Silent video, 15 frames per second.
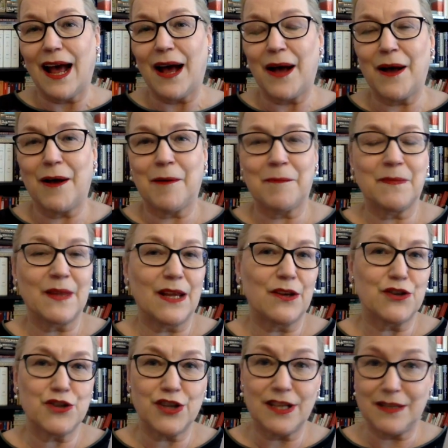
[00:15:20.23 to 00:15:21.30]
Um,
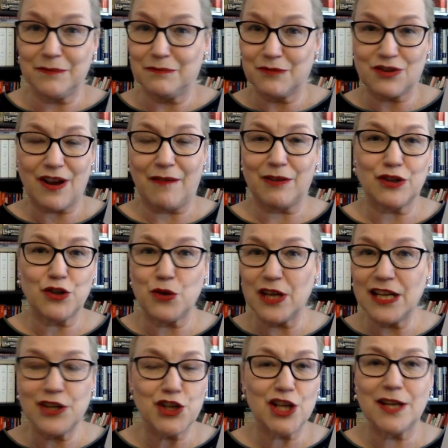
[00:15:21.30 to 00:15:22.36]
she traveled to
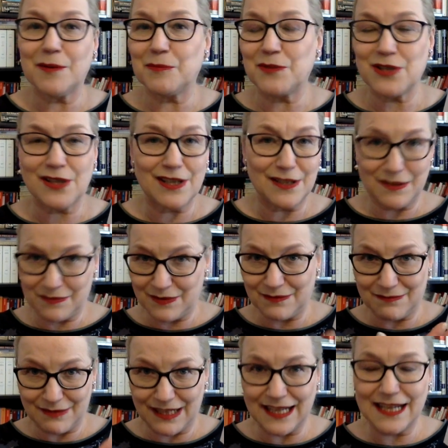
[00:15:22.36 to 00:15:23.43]
Egypt, uh,
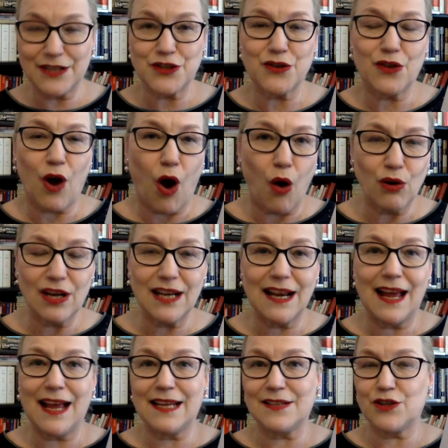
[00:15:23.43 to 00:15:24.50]
here to the Holy
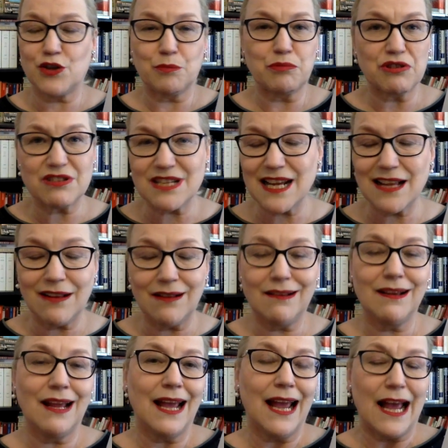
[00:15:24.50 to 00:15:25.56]
Land, to
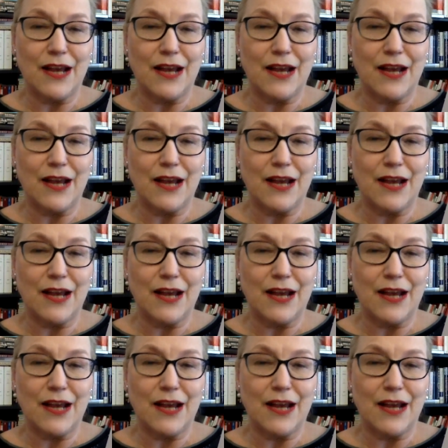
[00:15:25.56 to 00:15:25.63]
Brazil.